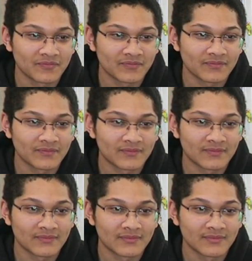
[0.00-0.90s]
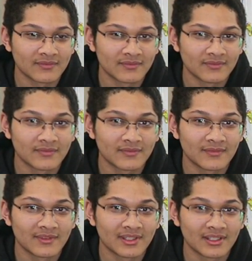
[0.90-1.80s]

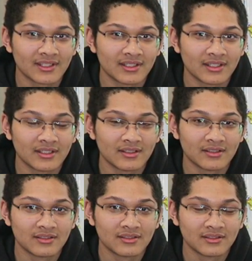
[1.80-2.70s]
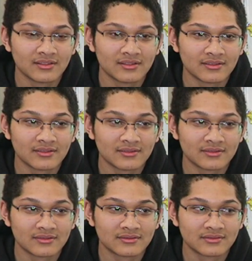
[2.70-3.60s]

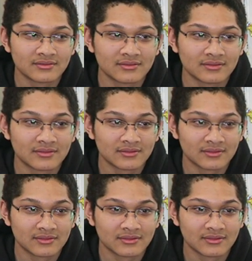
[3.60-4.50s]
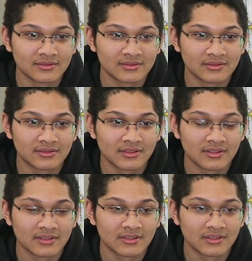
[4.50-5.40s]

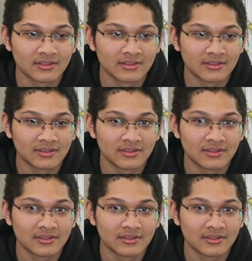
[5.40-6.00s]
The person shown says nothing.